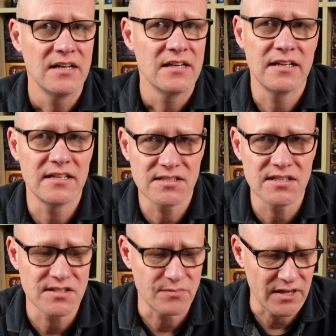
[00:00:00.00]
And it's
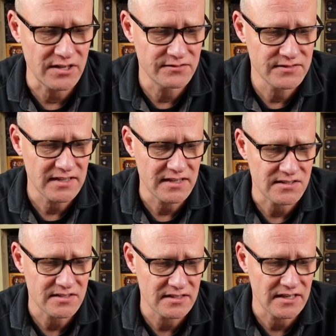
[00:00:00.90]
just a matter of
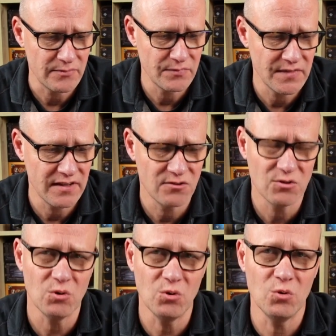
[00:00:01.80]
taste. There
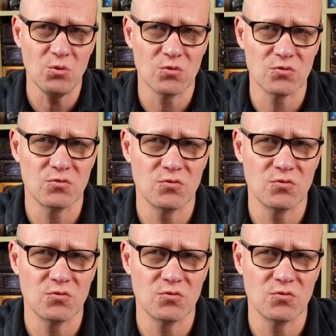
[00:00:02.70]
are all